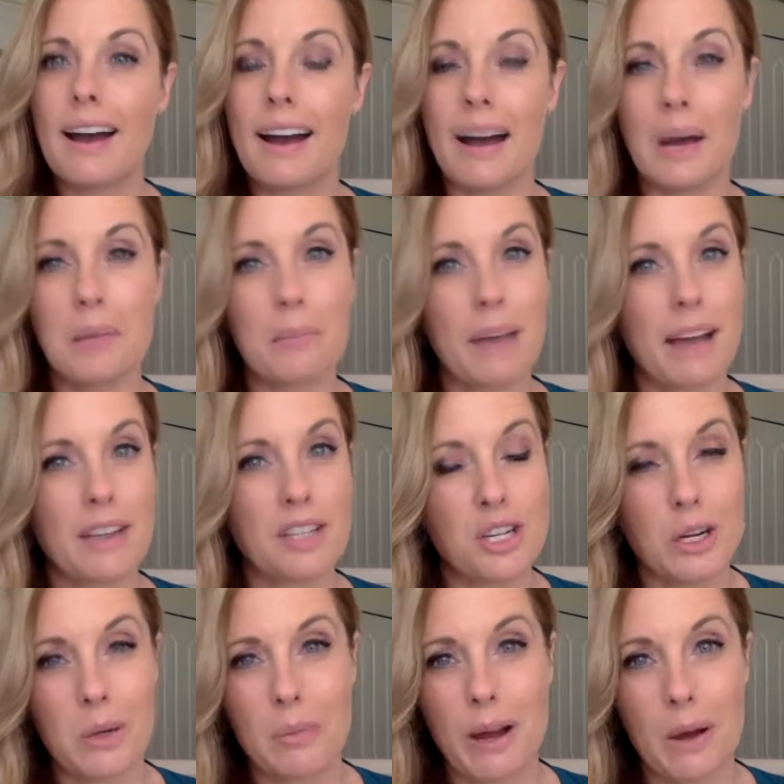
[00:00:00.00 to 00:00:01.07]
I'm
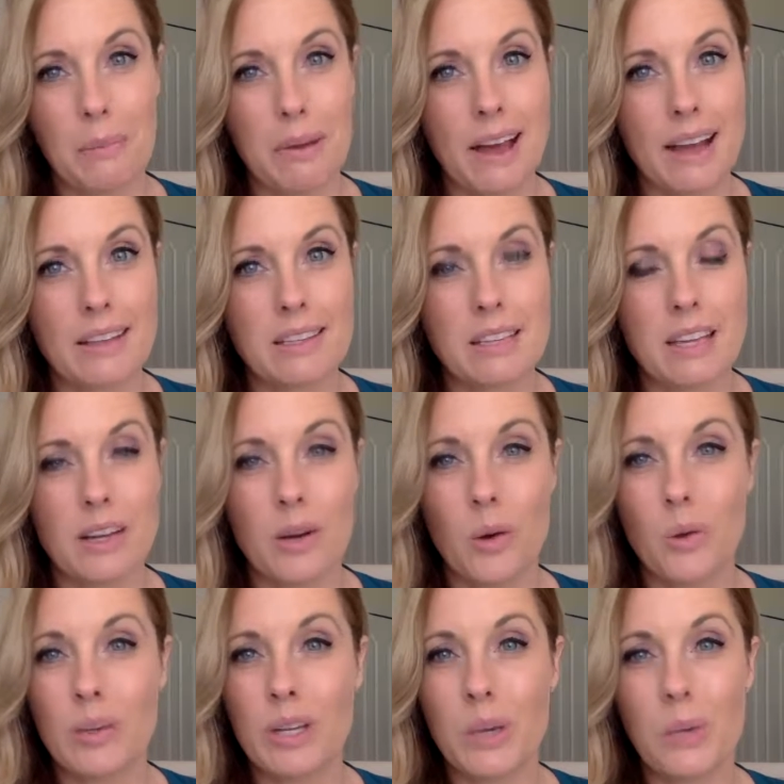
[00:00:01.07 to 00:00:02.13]
passionate about pets and
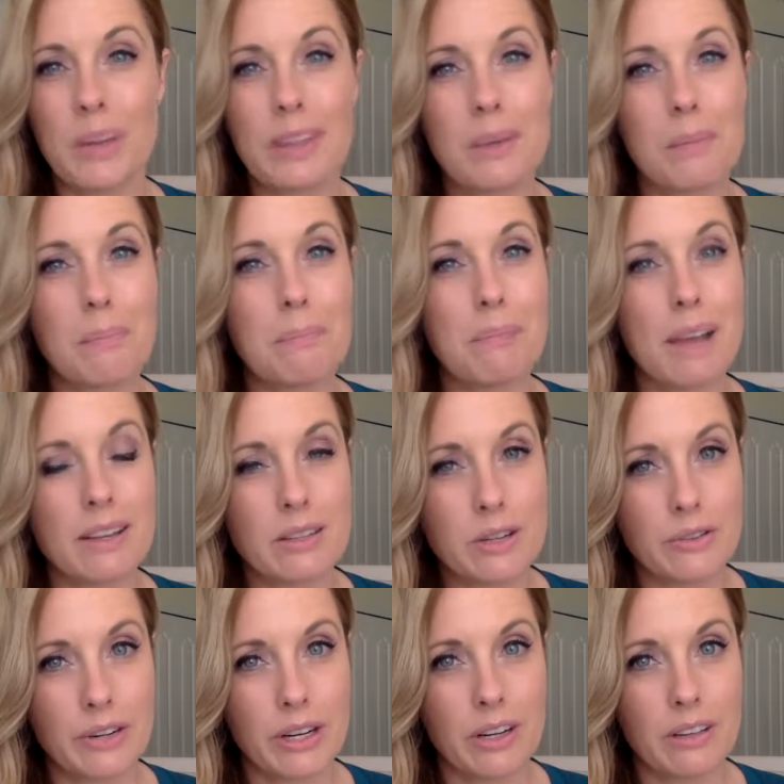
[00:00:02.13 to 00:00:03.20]
only want the
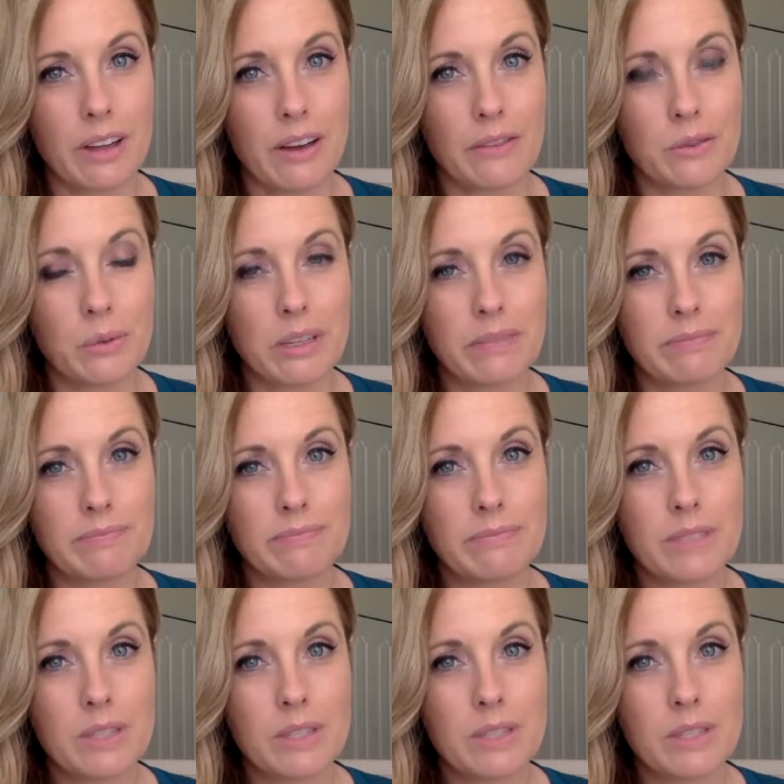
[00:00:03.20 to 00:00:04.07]
best for your loved one.